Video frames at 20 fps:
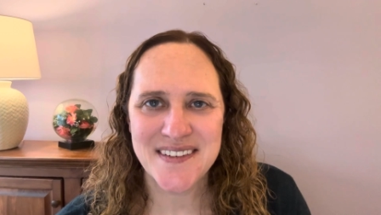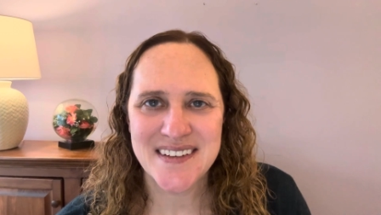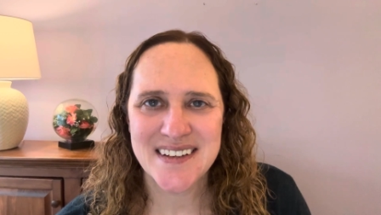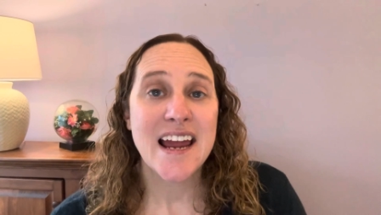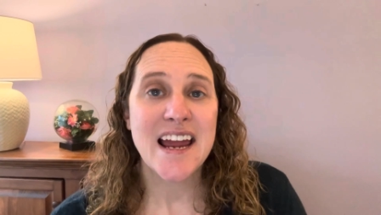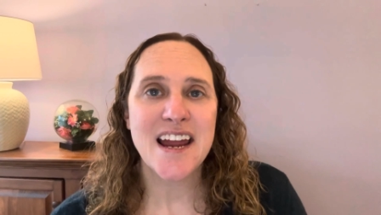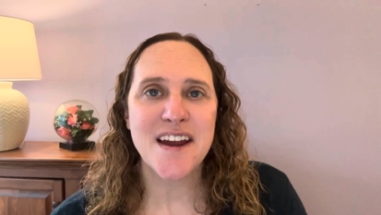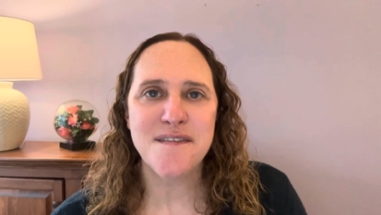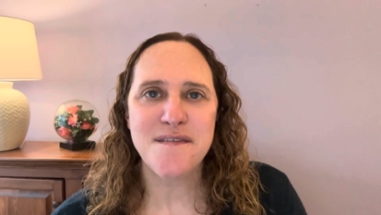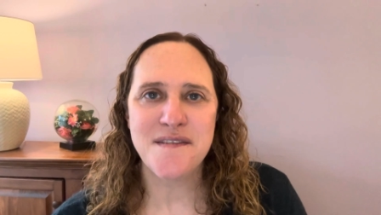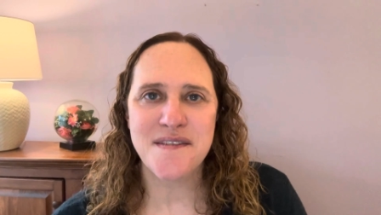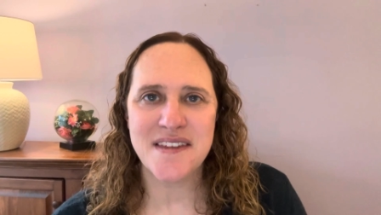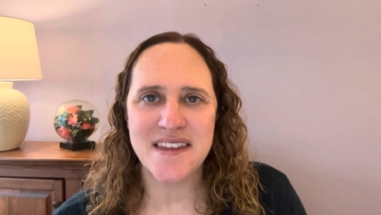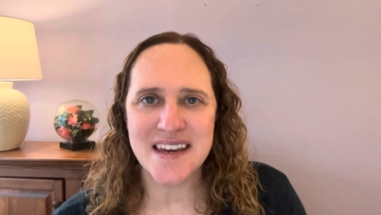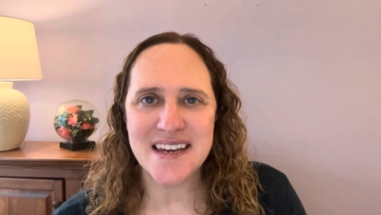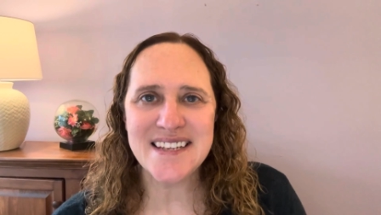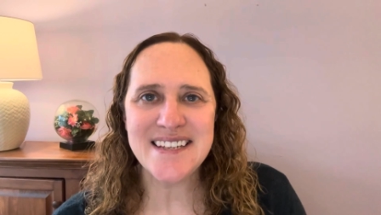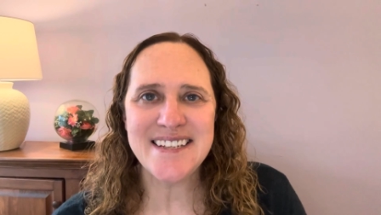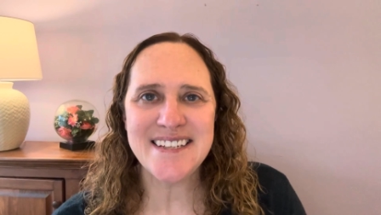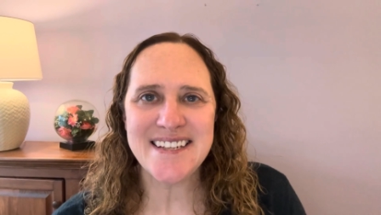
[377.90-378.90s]
If
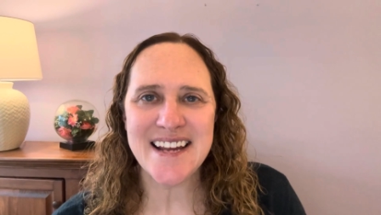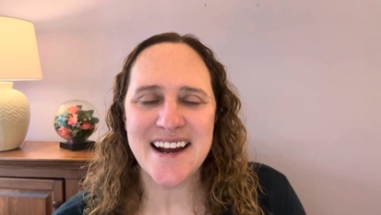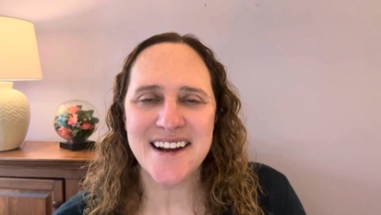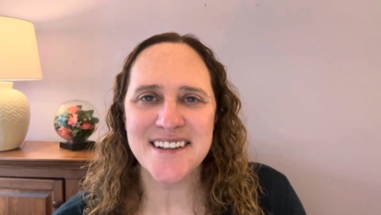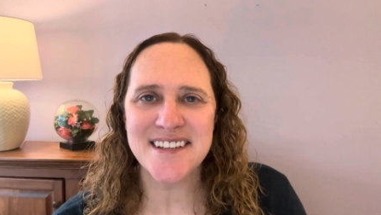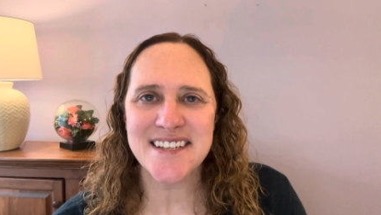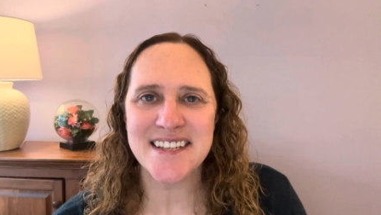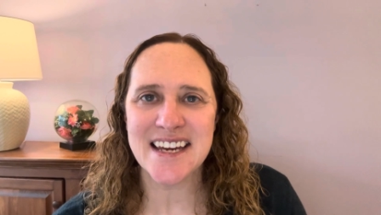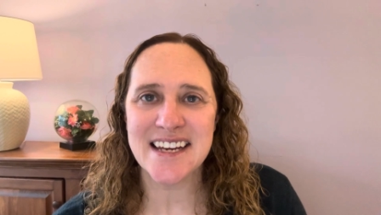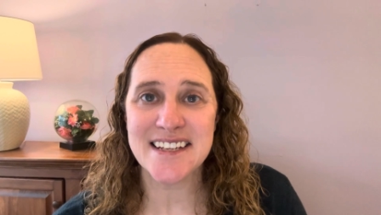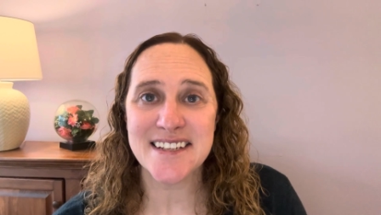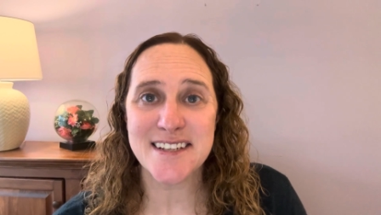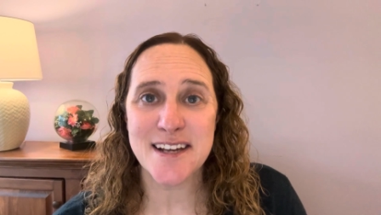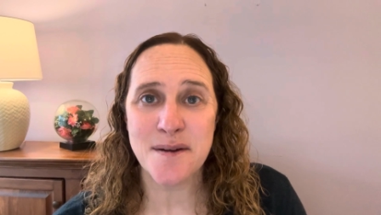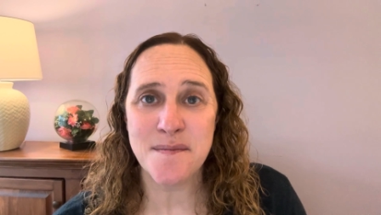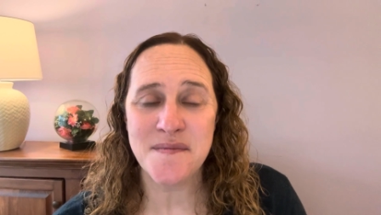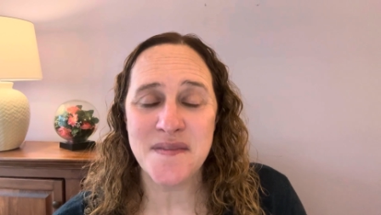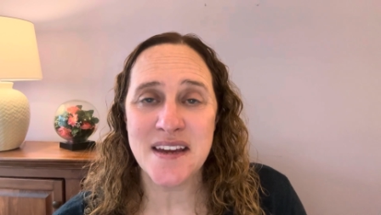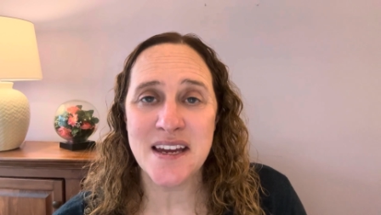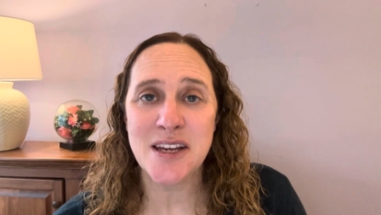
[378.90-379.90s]
this sounds like
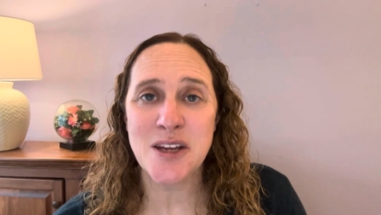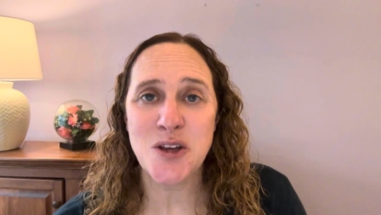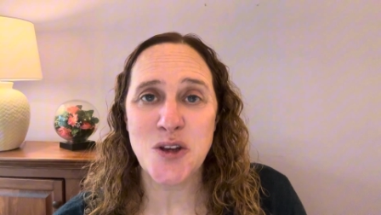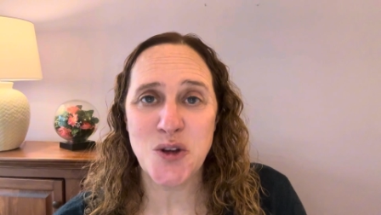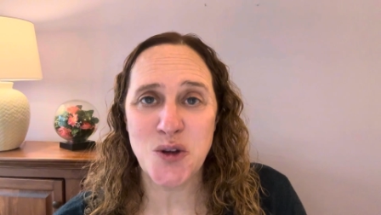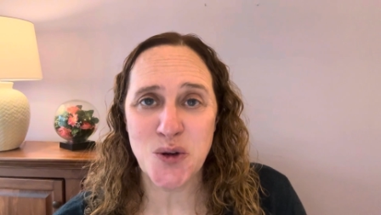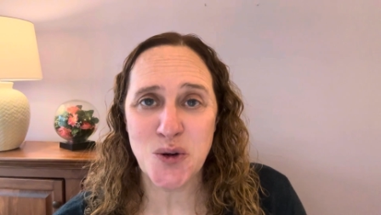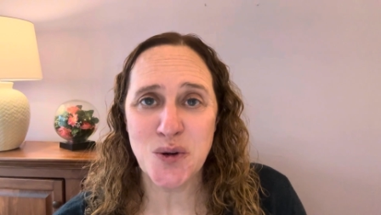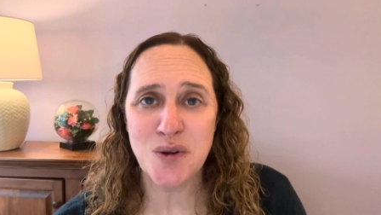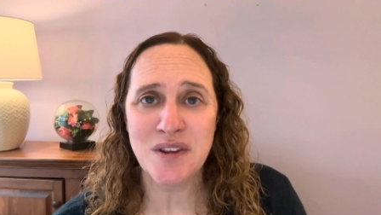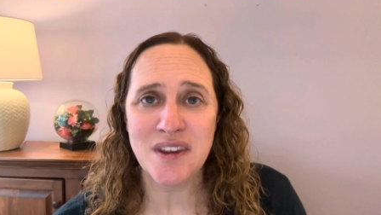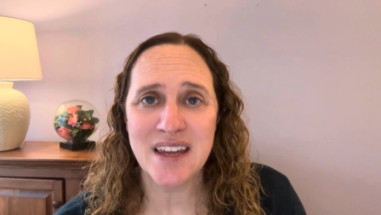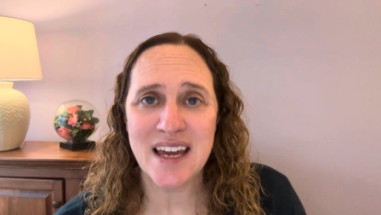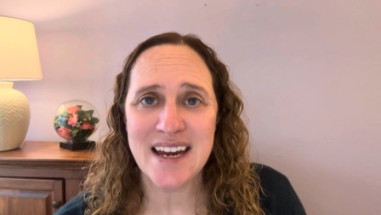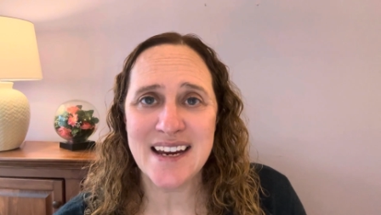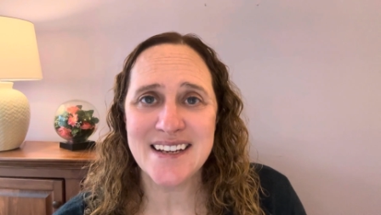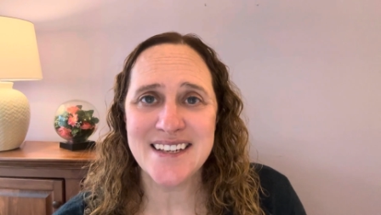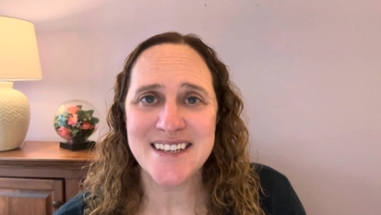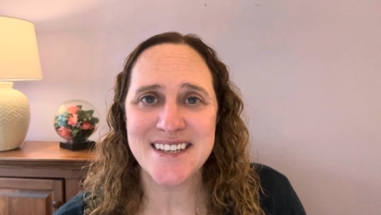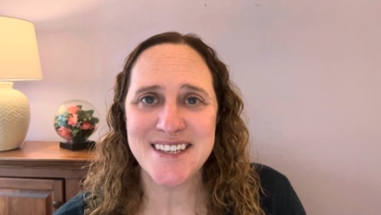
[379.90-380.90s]
something you'd
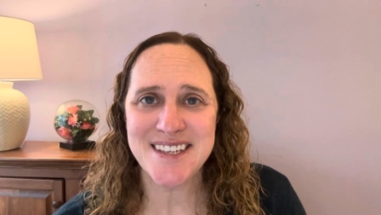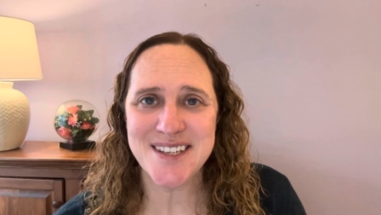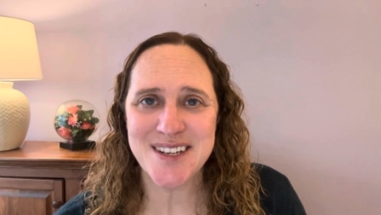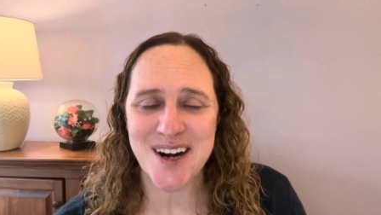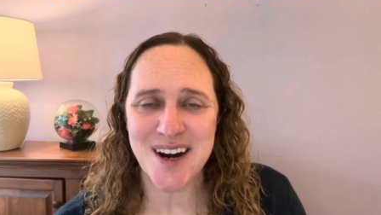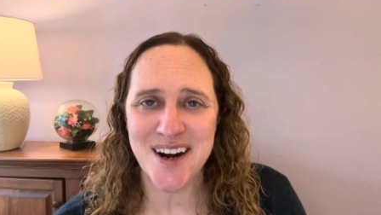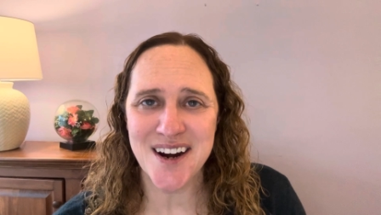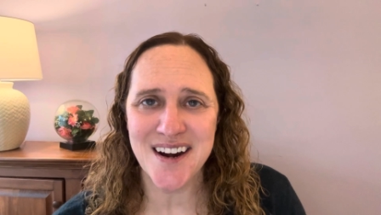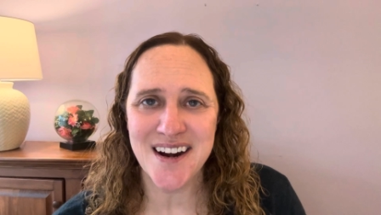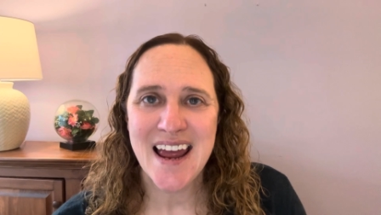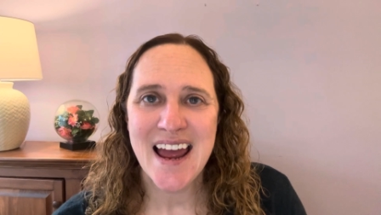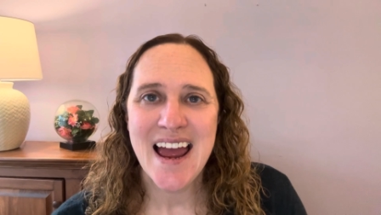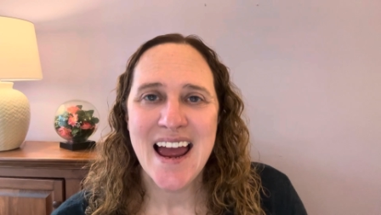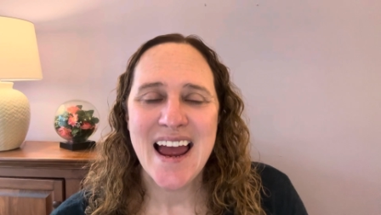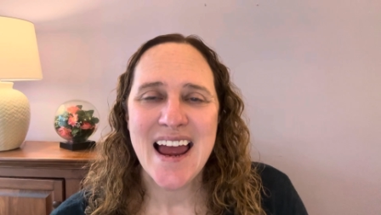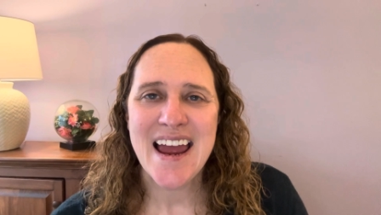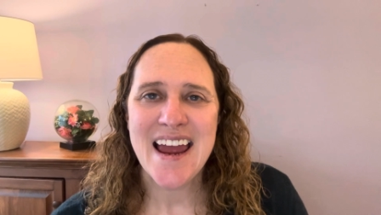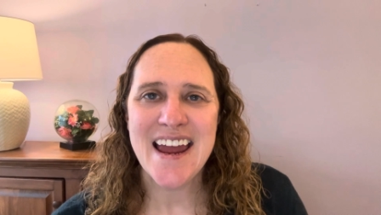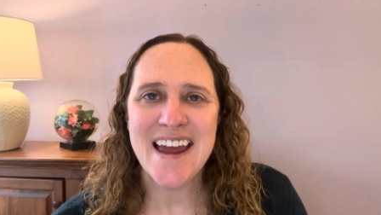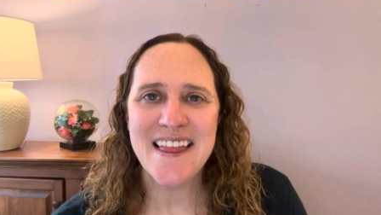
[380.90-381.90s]
like to start,
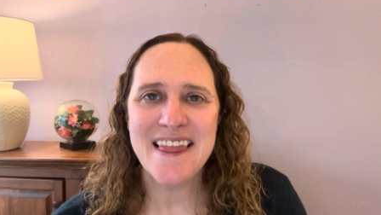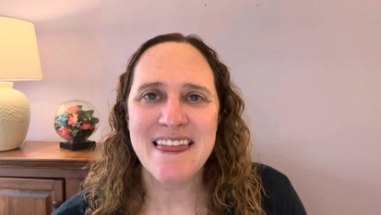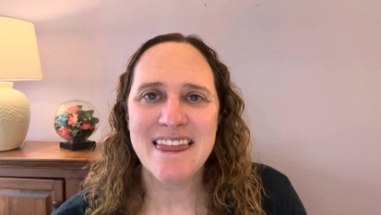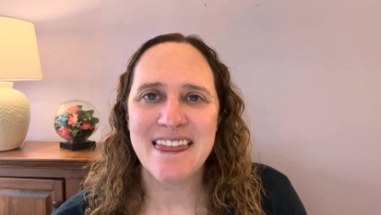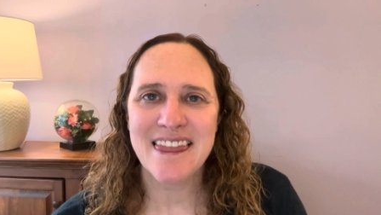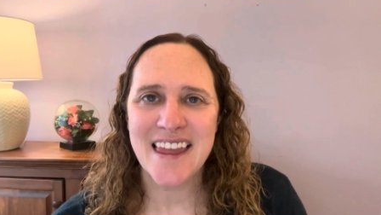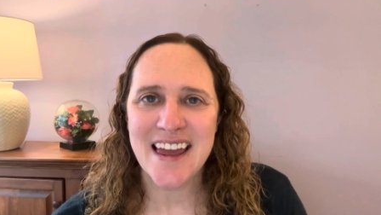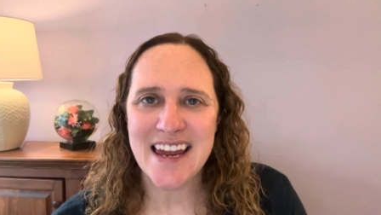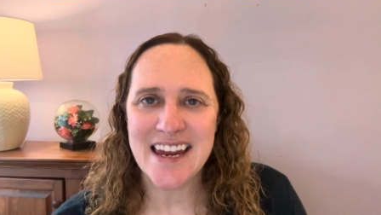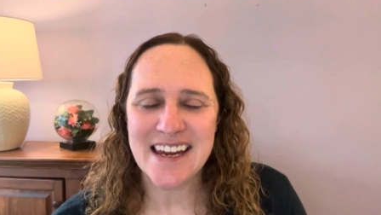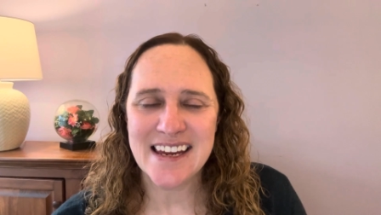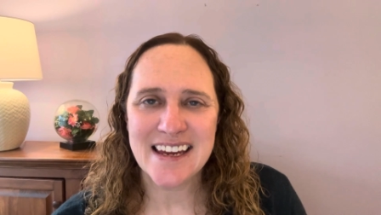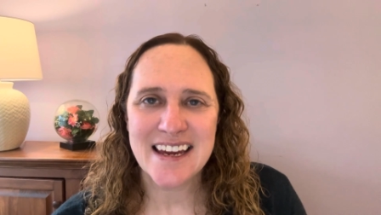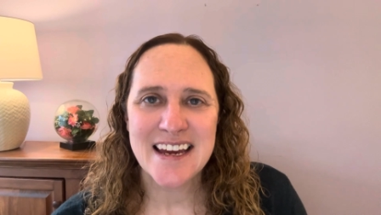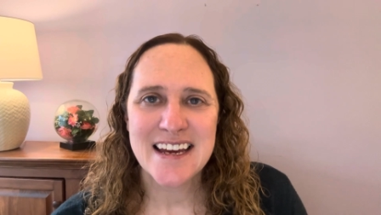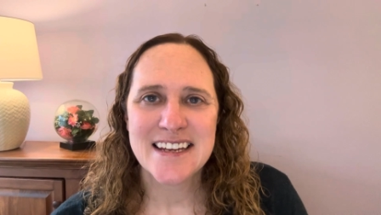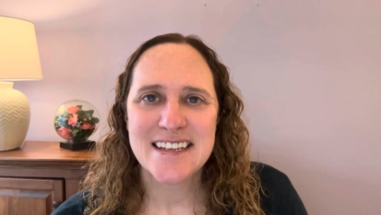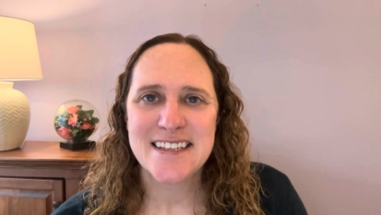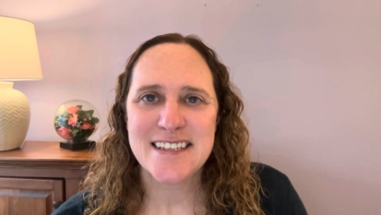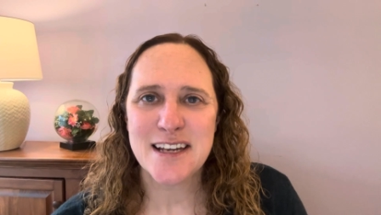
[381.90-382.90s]
hit like,
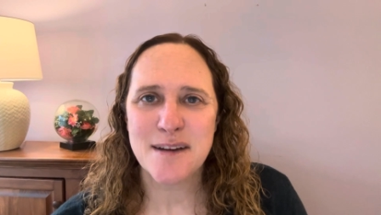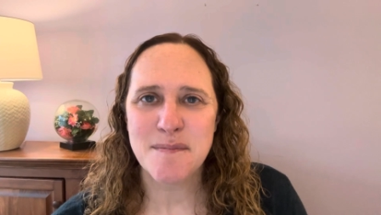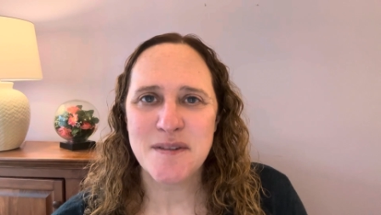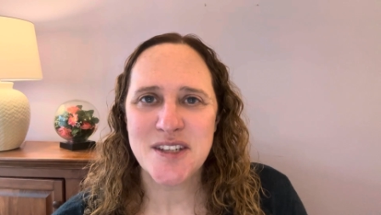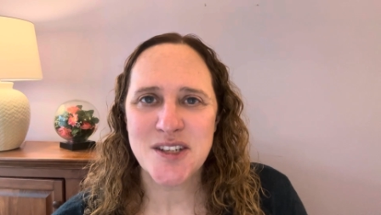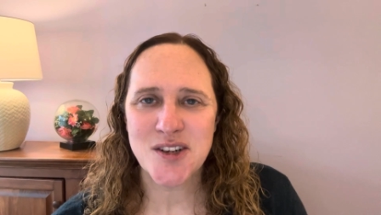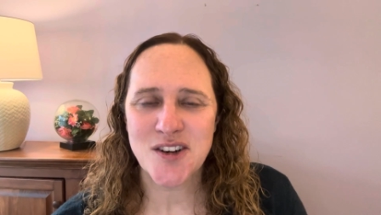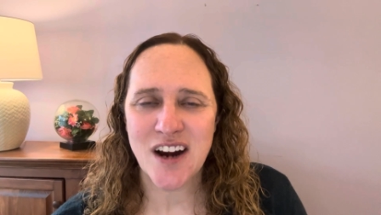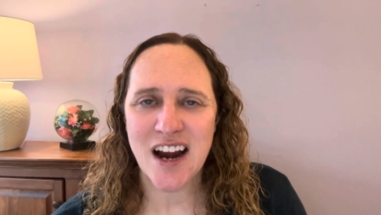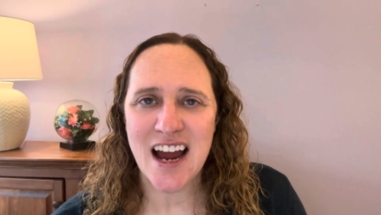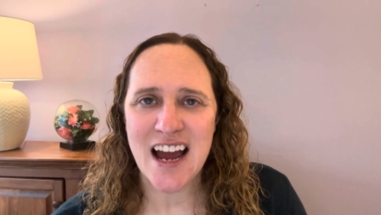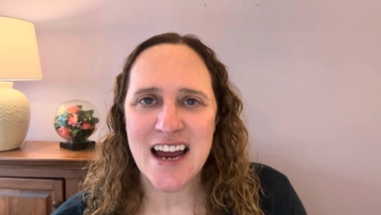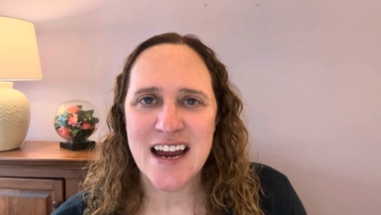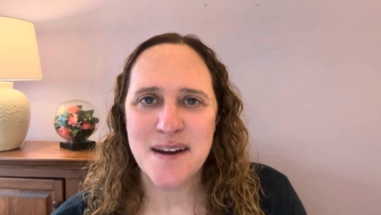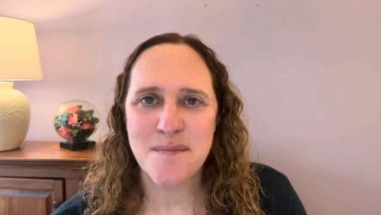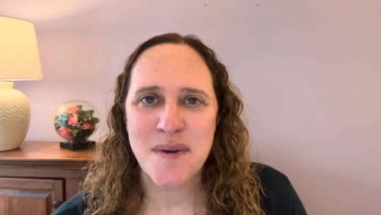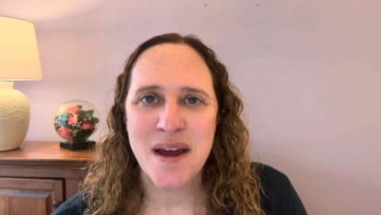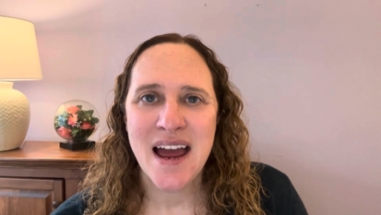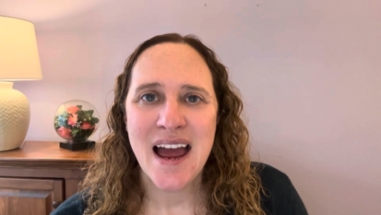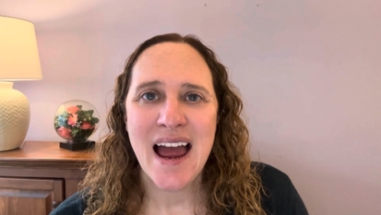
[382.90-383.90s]

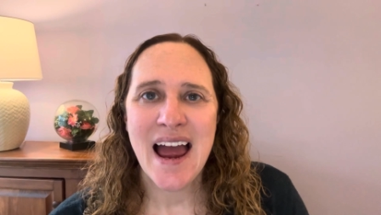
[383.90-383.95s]
subscribe,